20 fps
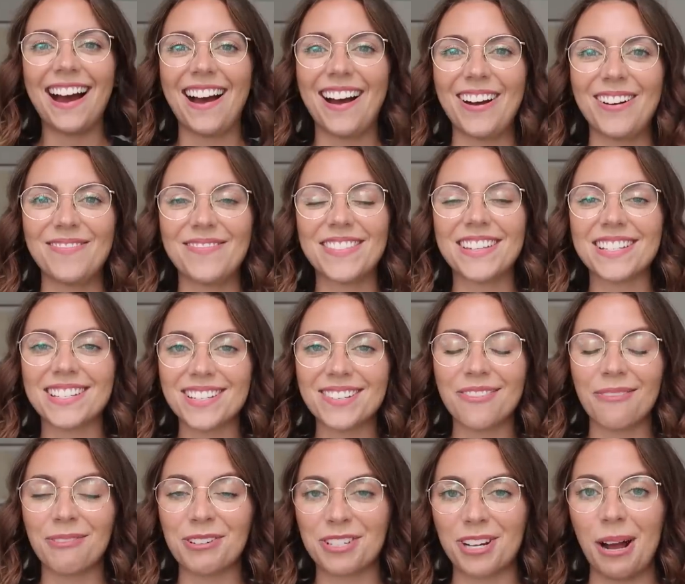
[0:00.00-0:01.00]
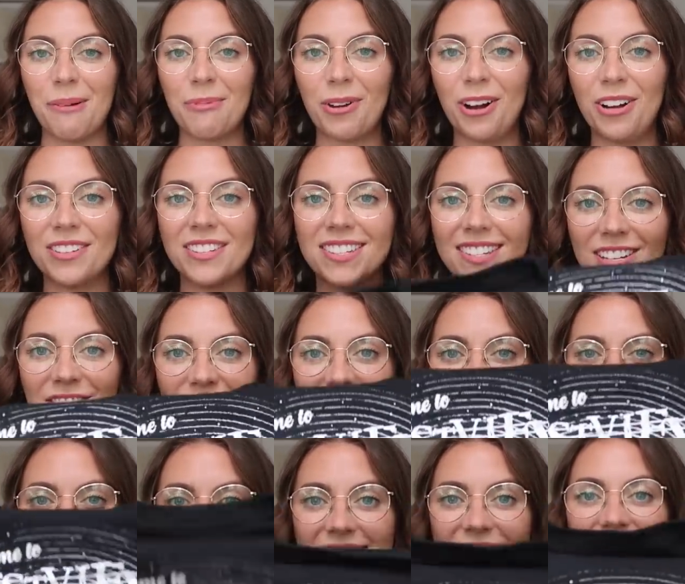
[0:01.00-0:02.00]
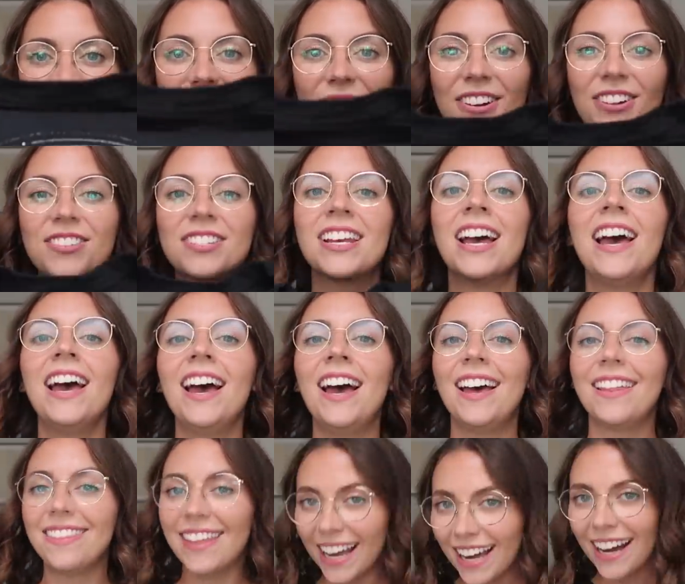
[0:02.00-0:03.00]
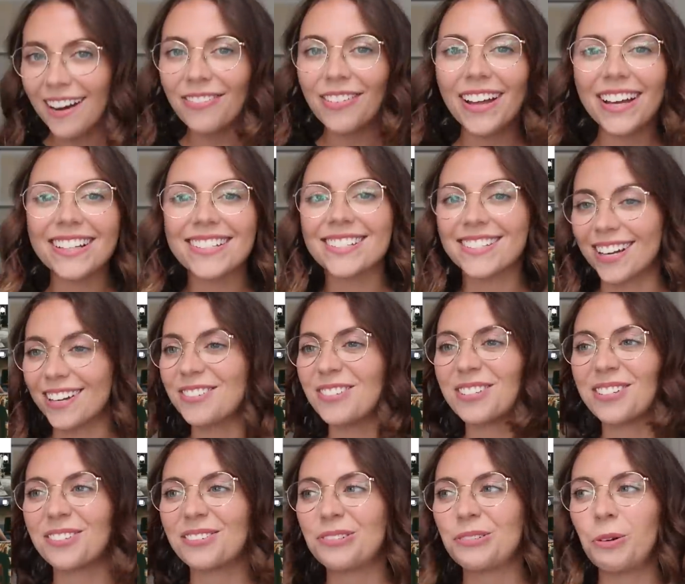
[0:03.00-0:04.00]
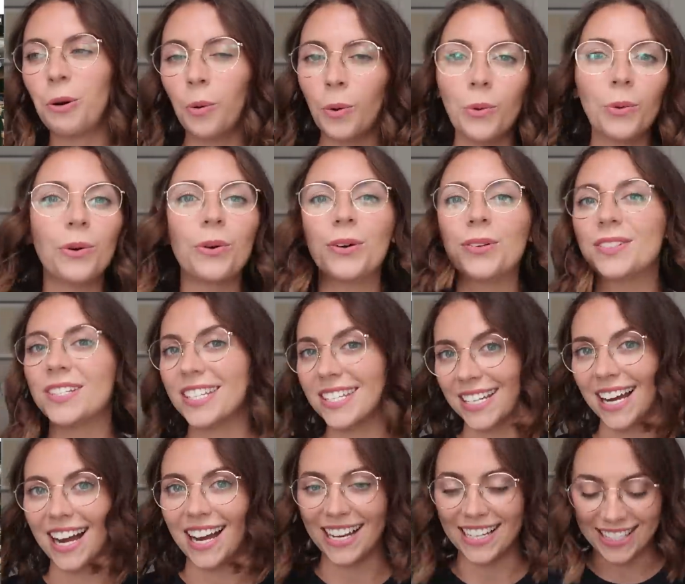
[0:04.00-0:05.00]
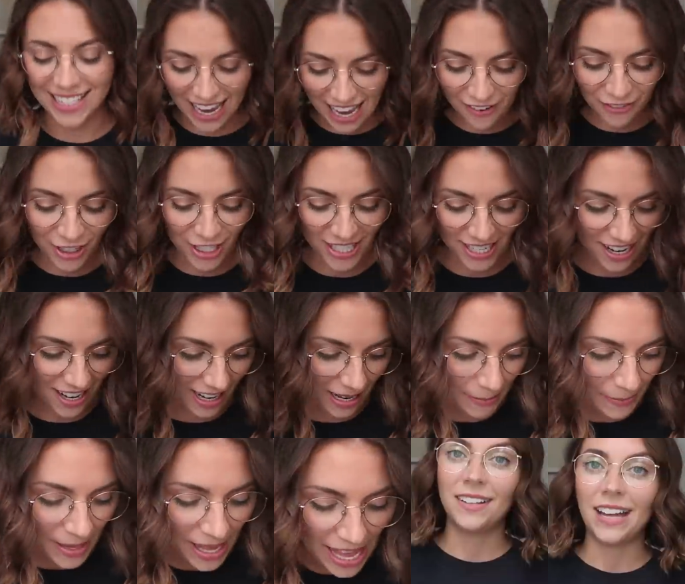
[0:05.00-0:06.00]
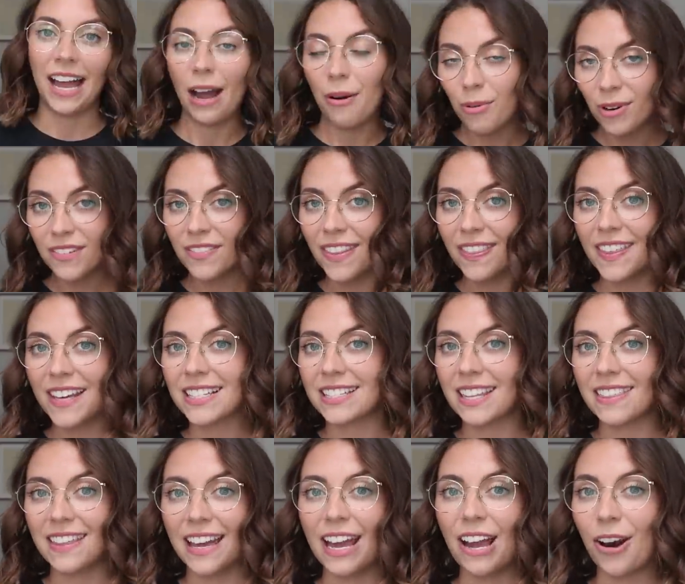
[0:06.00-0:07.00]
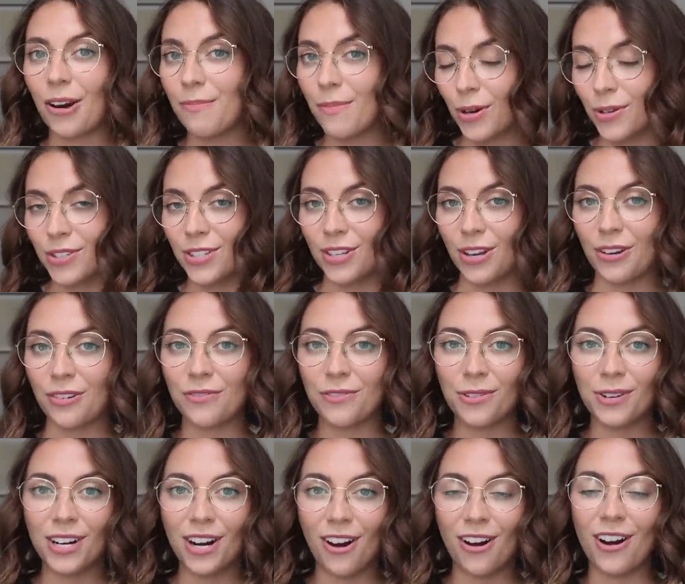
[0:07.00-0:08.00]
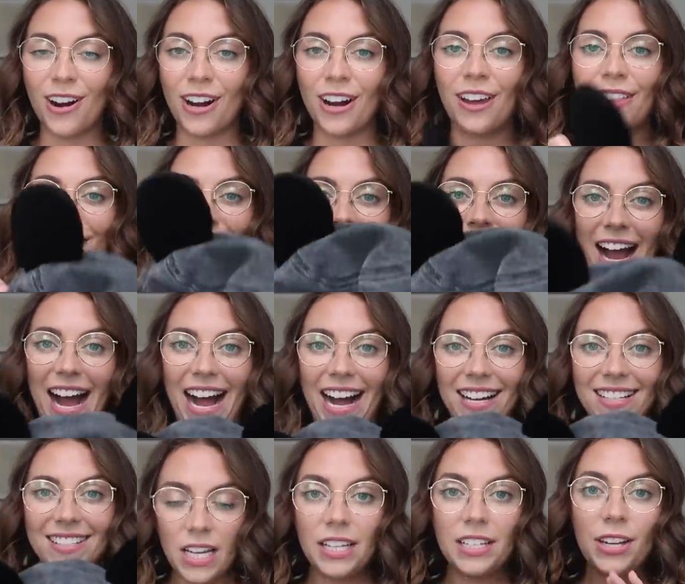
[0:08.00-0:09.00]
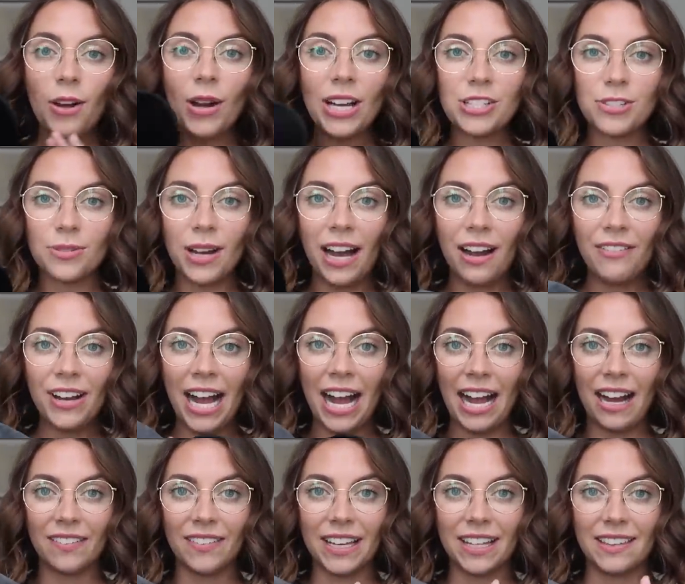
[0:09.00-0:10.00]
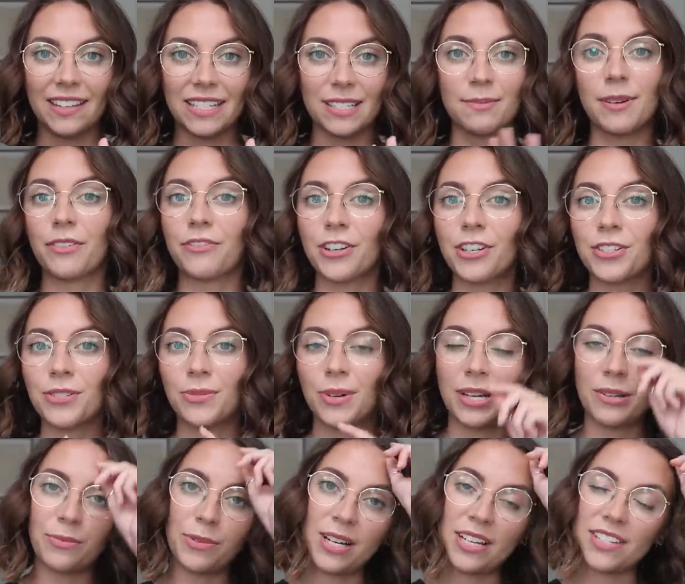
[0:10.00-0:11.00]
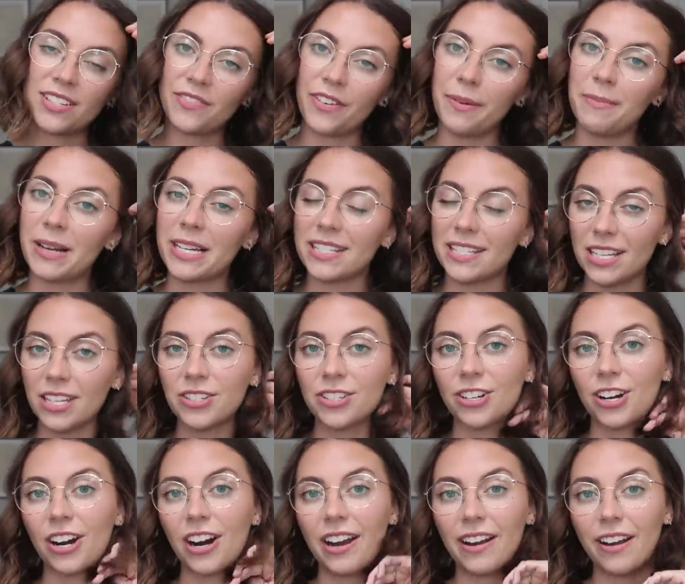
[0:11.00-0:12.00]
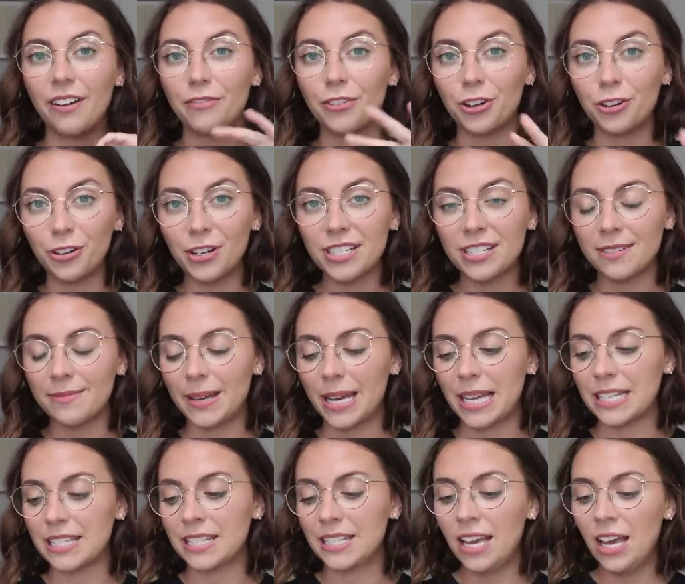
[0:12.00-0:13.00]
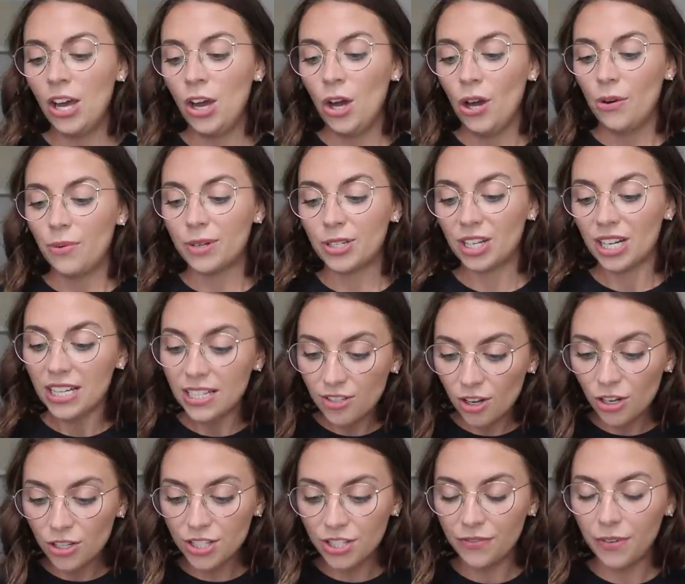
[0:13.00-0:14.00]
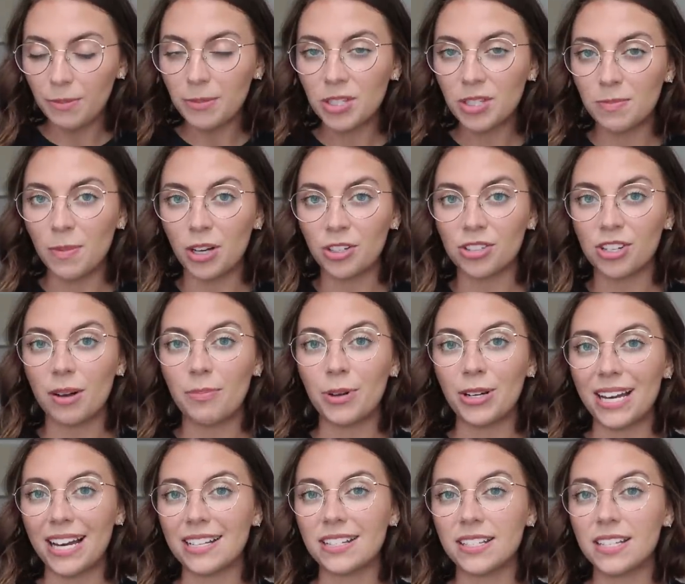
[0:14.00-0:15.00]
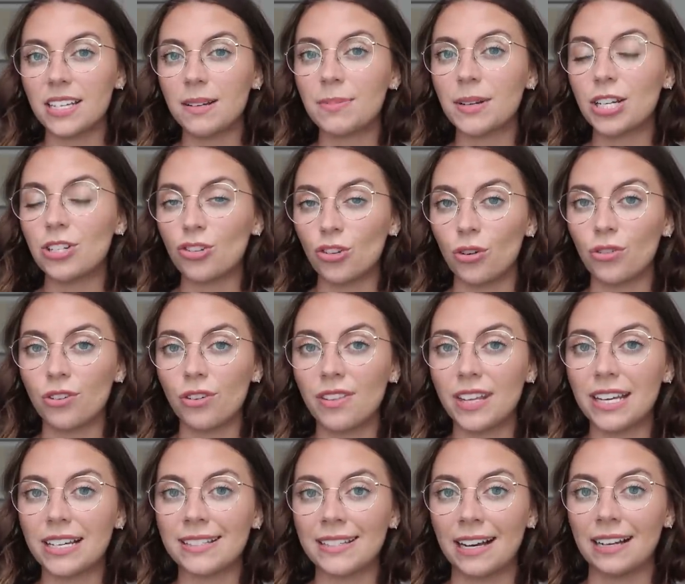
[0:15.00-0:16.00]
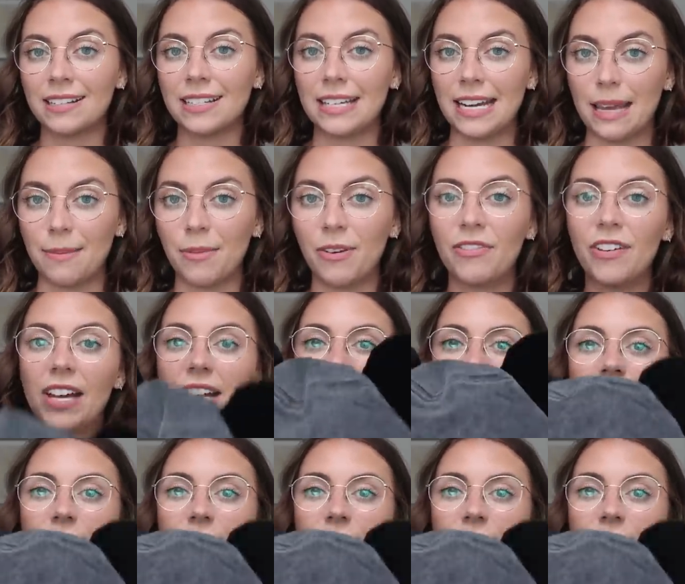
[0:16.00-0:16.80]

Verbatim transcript: Um, this is from a shop called Sunshine Seekers. They have like such cool designs every time. And one of the things that they are most known for are their hats. Now I do have a hat like this. My first one was from my sister I got for Christmas which is also from a small shop on Etsy, but I don't know the exact name of it.